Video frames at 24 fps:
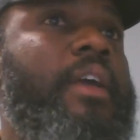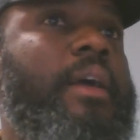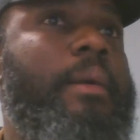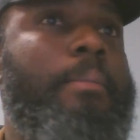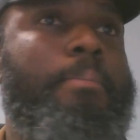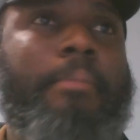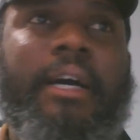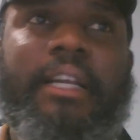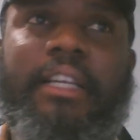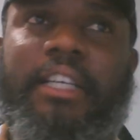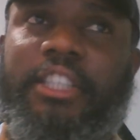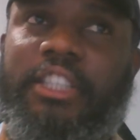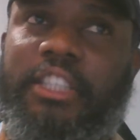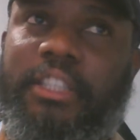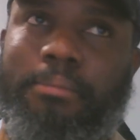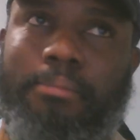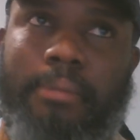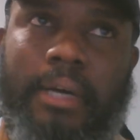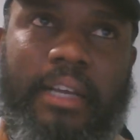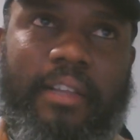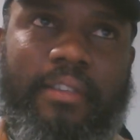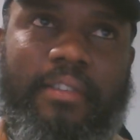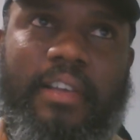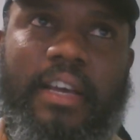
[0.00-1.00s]
managing
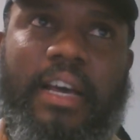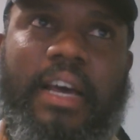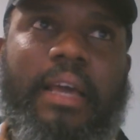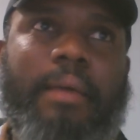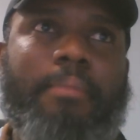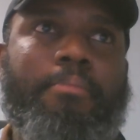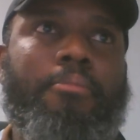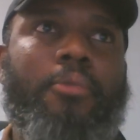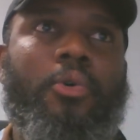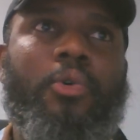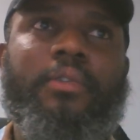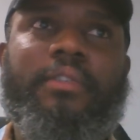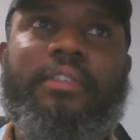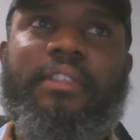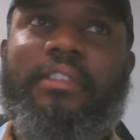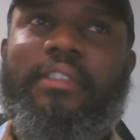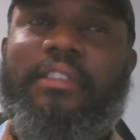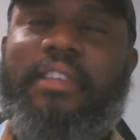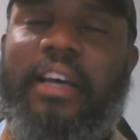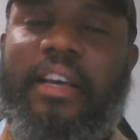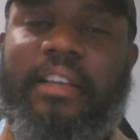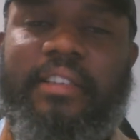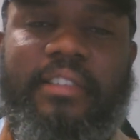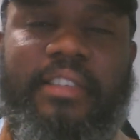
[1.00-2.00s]
my time,
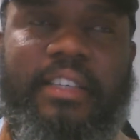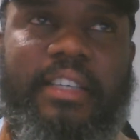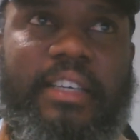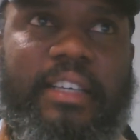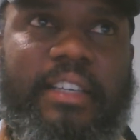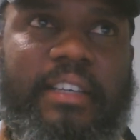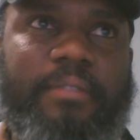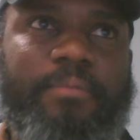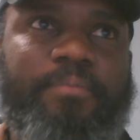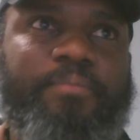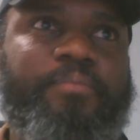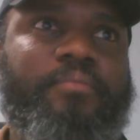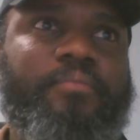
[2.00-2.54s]
multitasking,